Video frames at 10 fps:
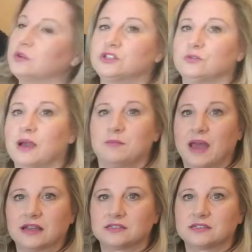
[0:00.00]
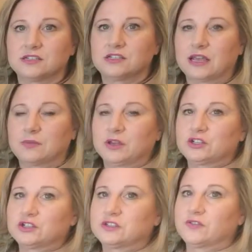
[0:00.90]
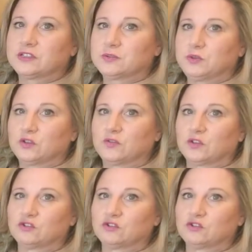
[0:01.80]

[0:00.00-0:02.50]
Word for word: will do my best to take pictures of this beautiful